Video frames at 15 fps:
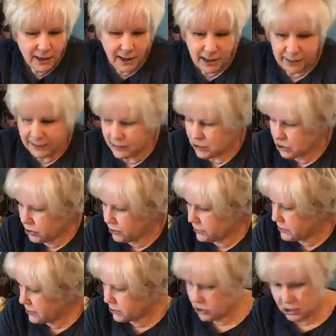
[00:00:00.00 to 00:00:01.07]
I think Sharon
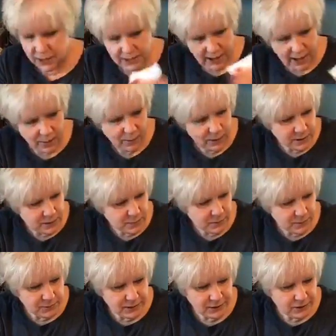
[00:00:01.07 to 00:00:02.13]
said she's got one spool
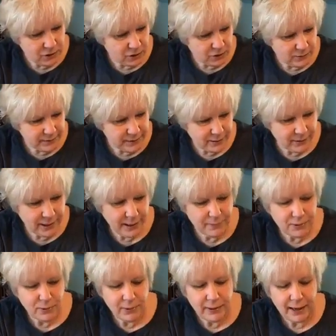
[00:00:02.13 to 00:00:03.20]
done too, so keep
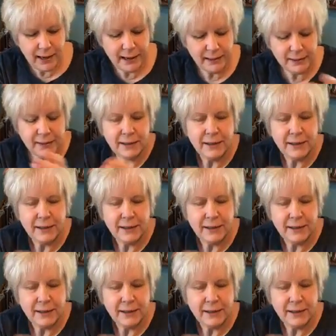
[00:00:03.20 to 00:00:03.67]
doing that.